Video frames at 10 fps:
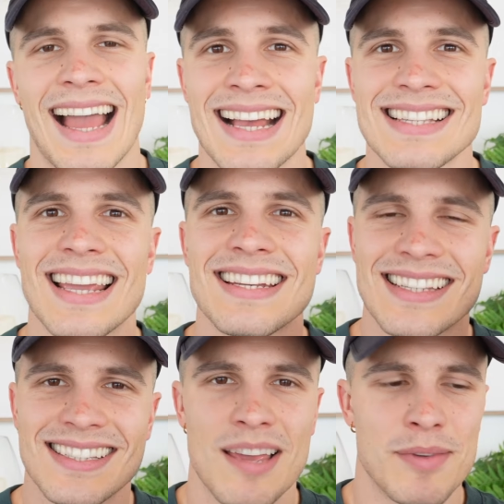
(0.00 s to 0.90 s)
As a
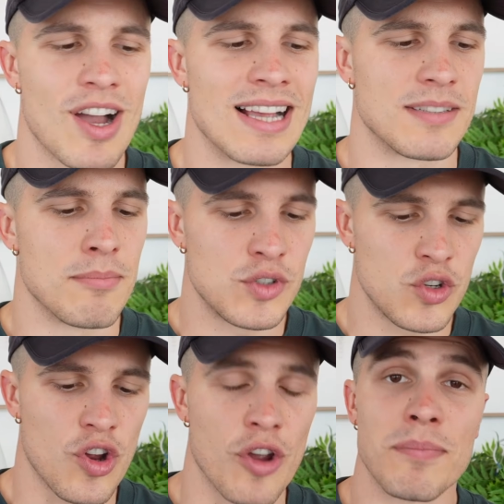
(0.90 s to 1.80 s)
disclaimer guys,
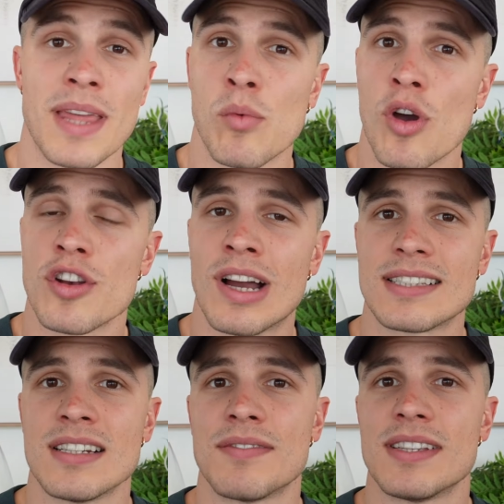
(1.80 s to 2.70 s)
Mizuno, they were nice
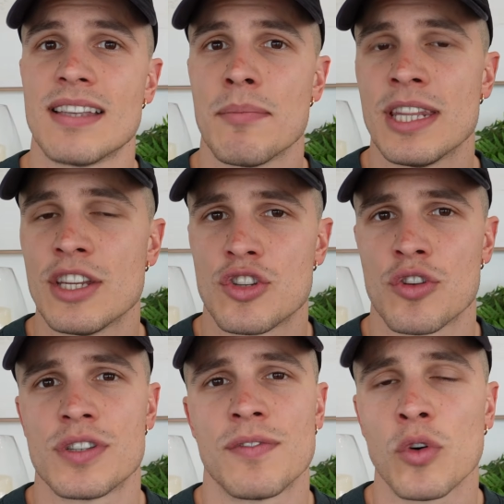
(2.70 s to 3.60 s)
enough to send me these
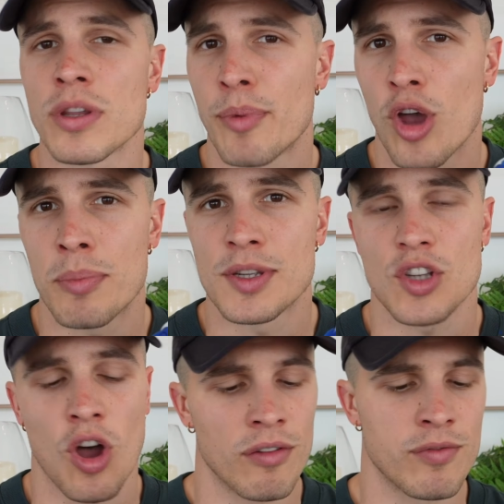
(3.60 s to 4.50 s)
shoes for the
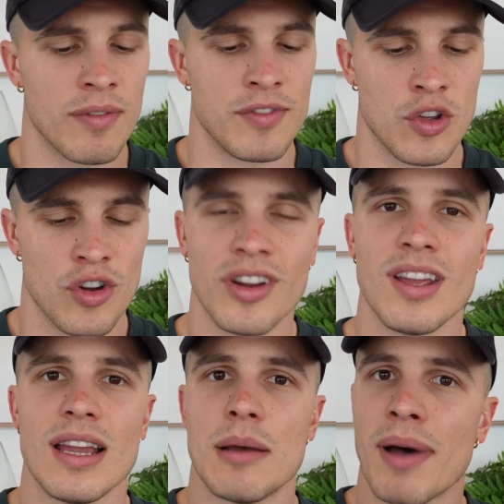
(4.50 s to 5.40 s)
purpose of review,
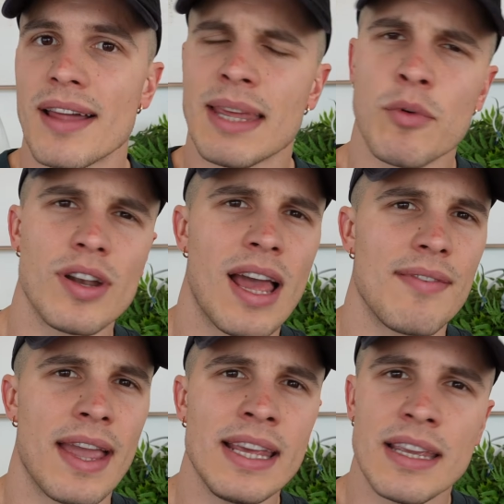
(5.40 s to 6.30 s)
but they won't have
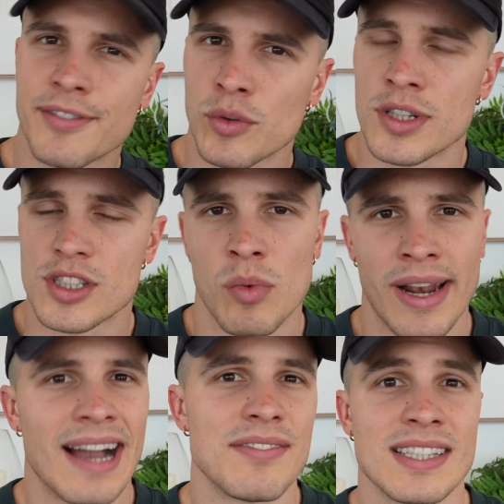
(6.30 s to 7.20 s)
any influence on what I
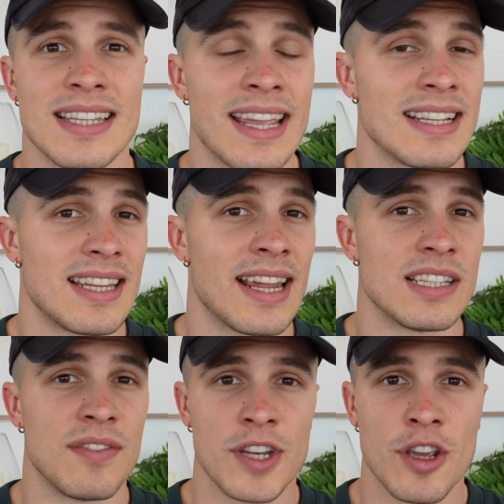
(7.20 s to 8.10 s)
have to say in today's
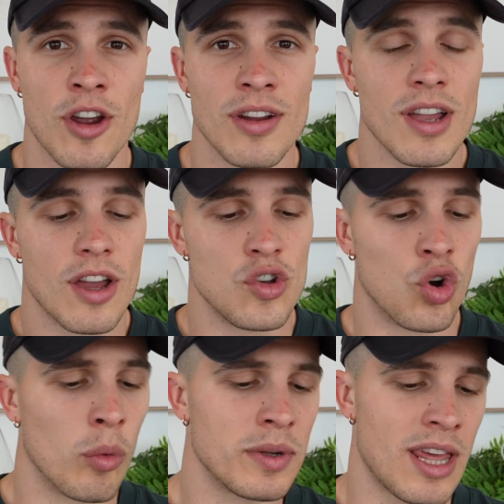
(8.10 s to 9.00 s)
video,
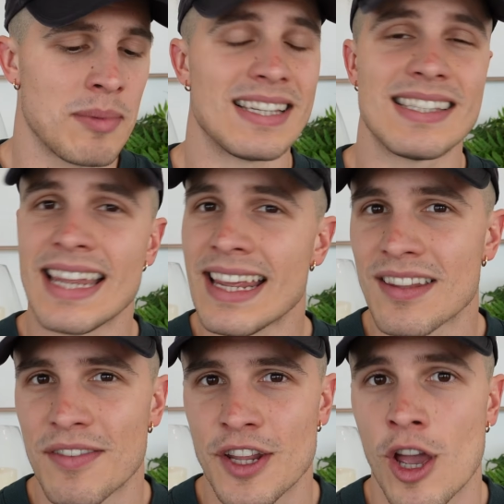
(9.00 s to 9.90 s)
nor will they be seeing the
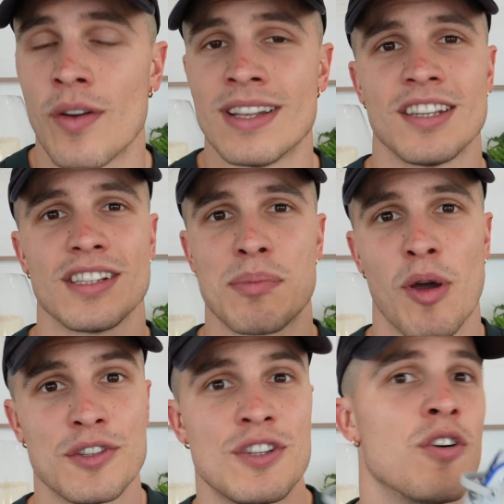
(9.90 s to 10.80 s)
video until it's
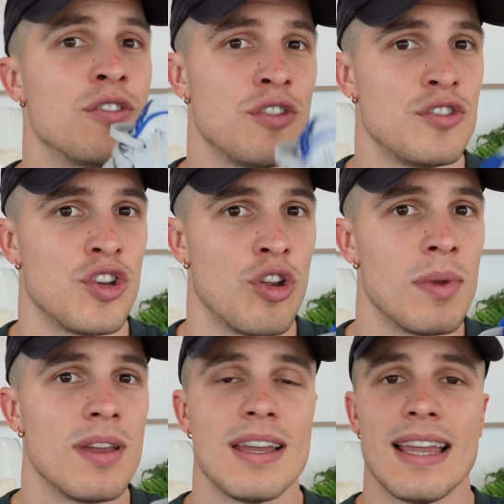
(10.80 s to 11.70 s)
posted on YouTube.
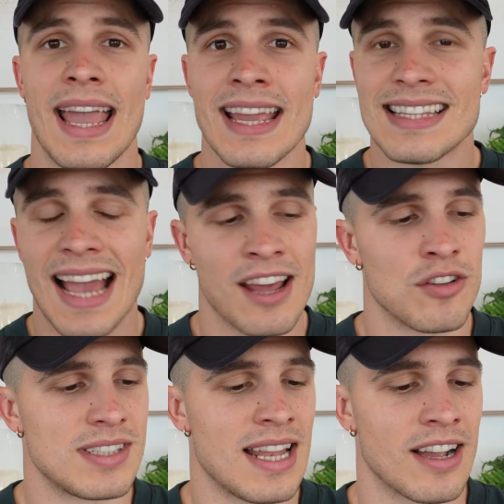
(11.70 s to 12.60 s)
And to add on
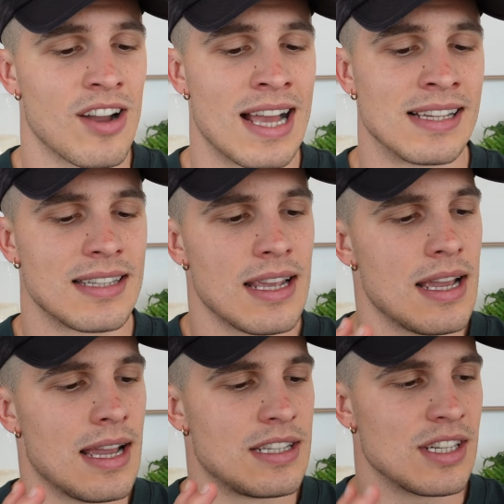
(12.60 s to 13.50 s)
to that guys,
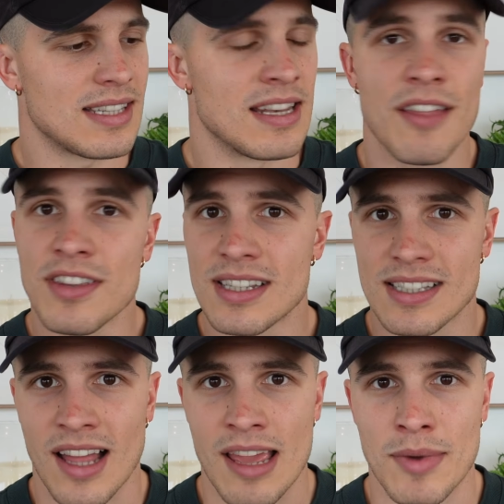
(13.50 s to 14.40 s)
just another
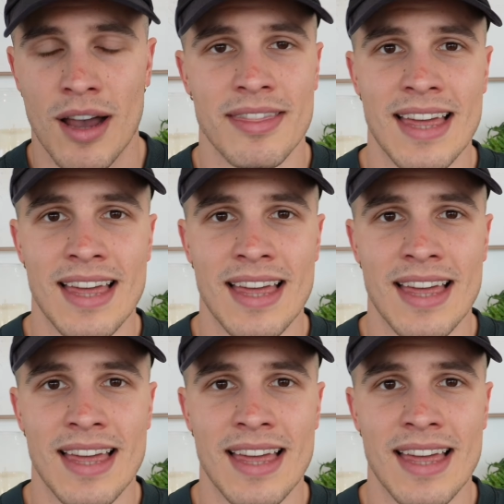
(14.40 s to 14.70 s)
disclaimer